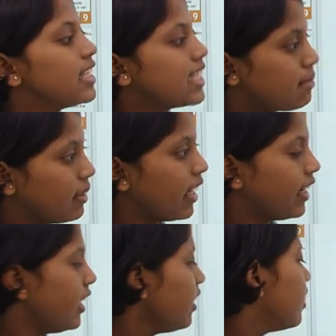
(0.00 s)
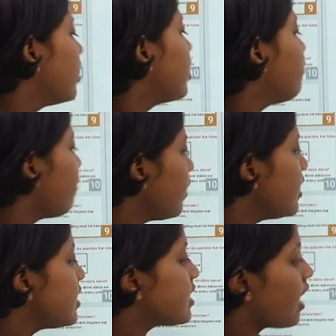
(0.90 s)
Similarly, he
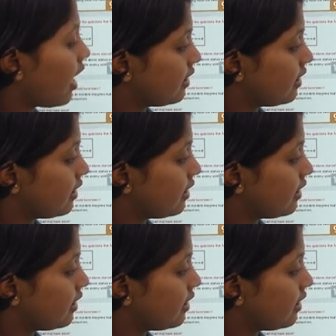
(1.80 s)
feels the